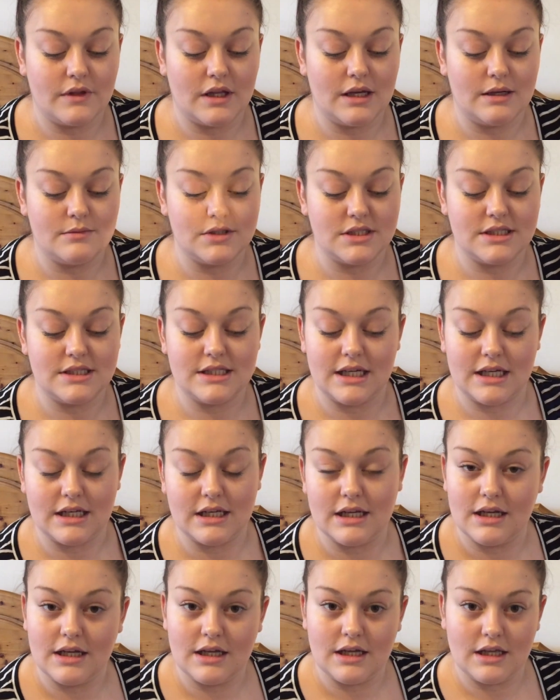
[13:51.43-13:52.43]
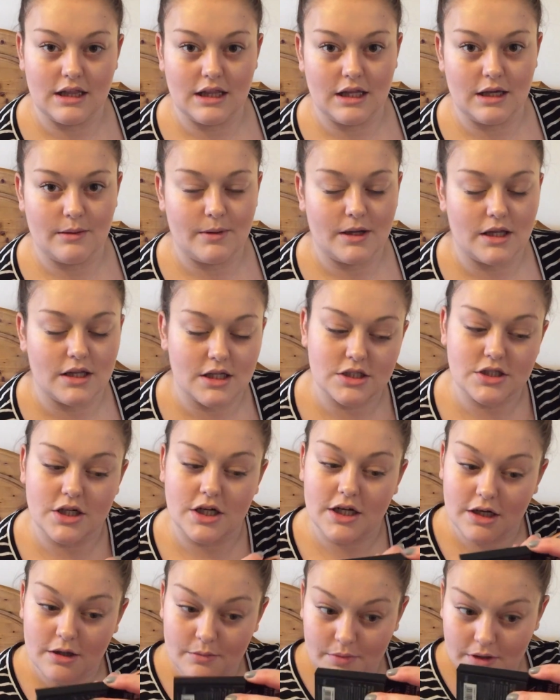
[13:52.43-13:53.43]
I'm just taking a little bit of the
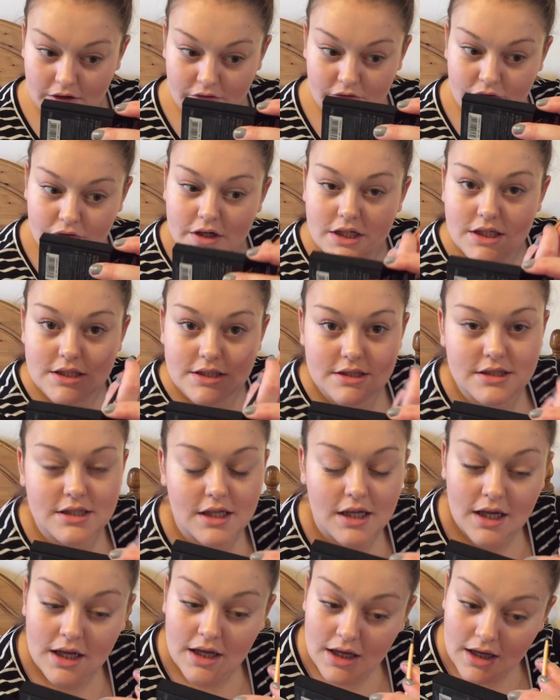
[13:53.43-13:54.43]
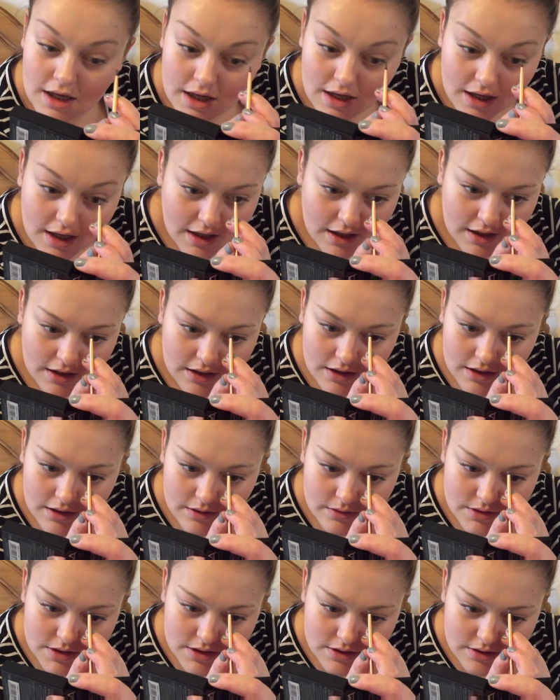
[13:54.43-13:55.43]
darker brown first, and
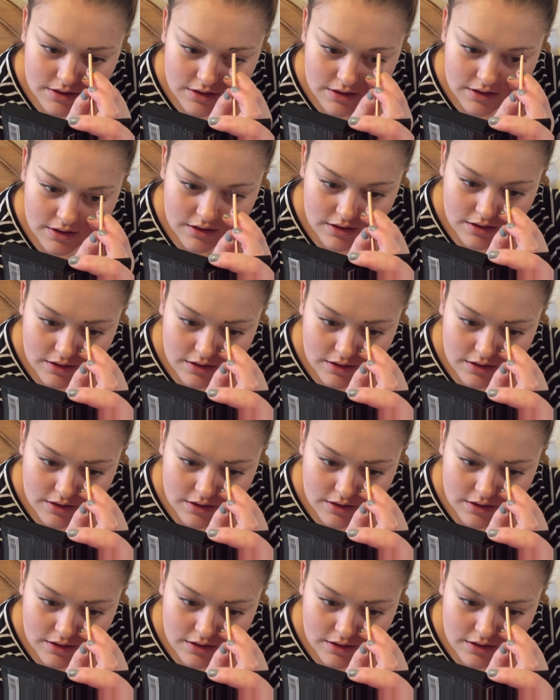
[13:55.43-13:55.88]
I'm just gonna